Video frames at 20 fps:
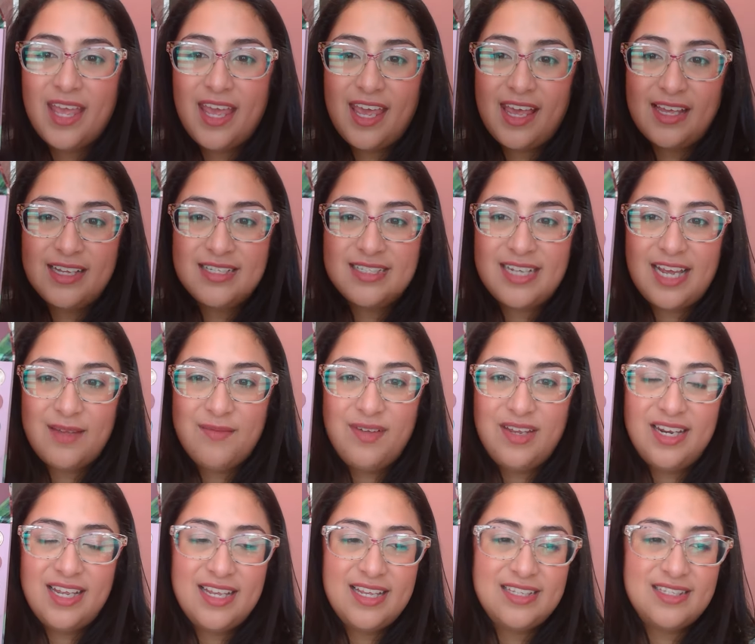and
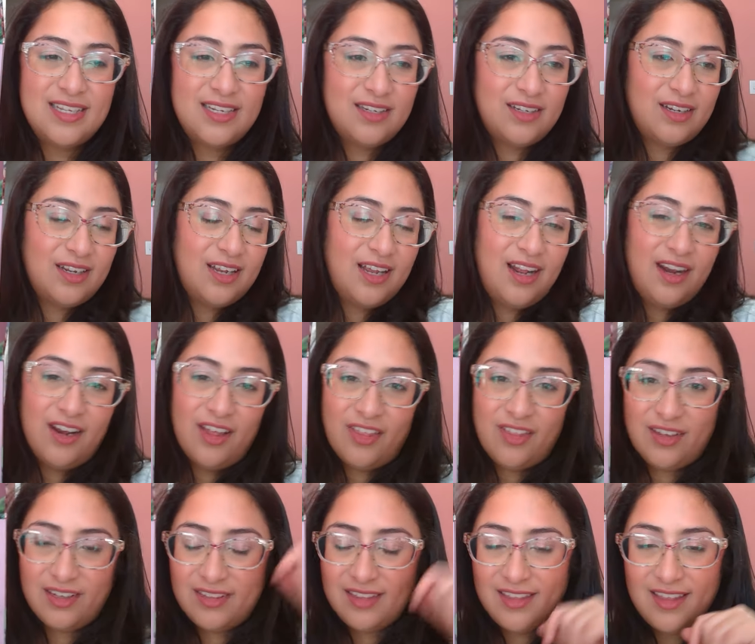Diamond is in
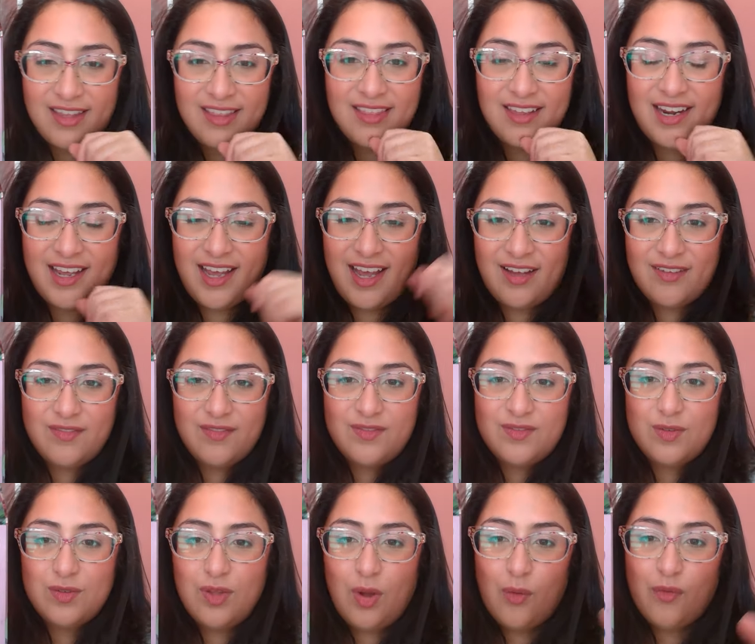another thing that I have
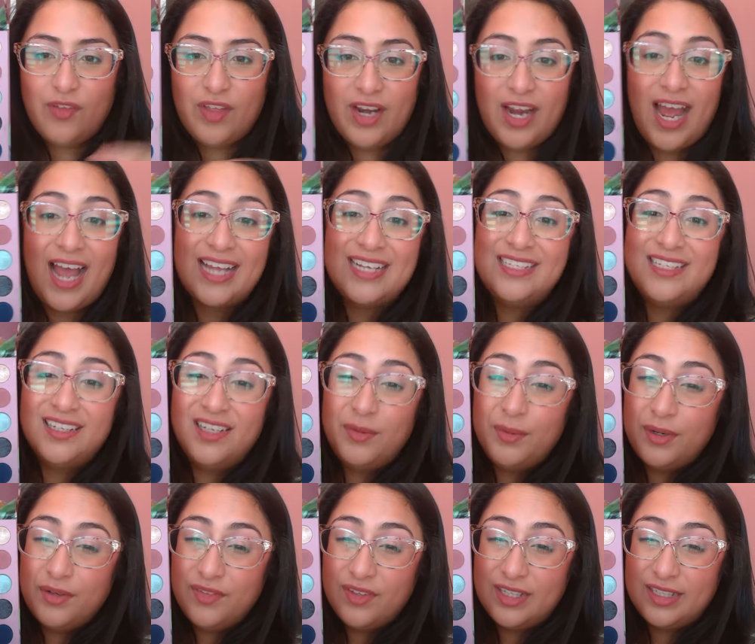over there. I did get
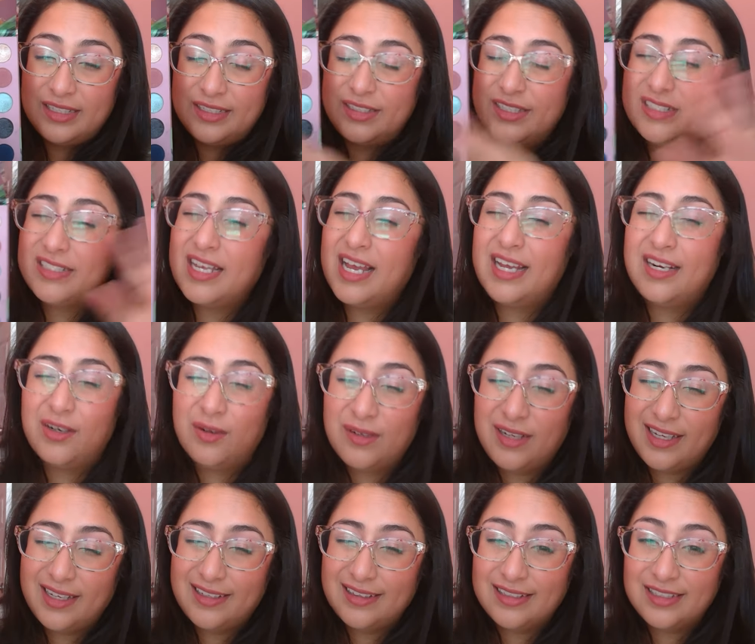rid of the glitters. I don't
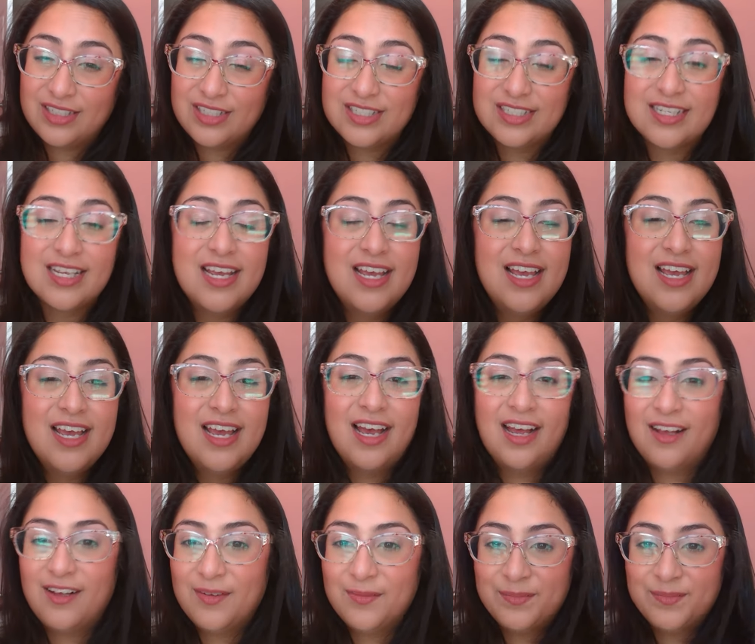like glitters,
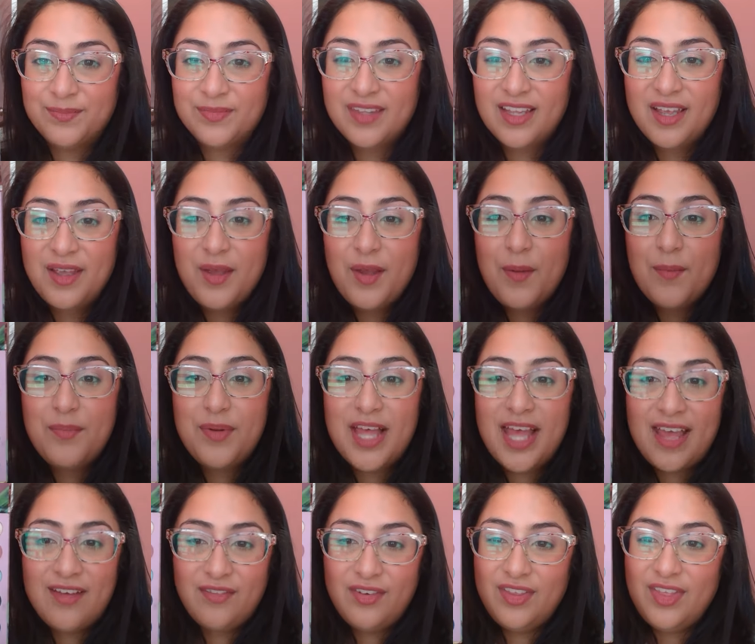but
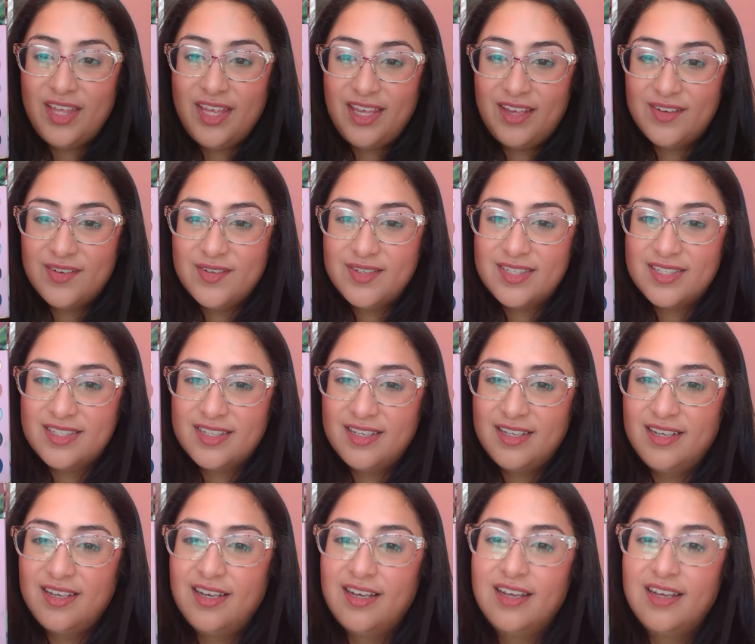everything else,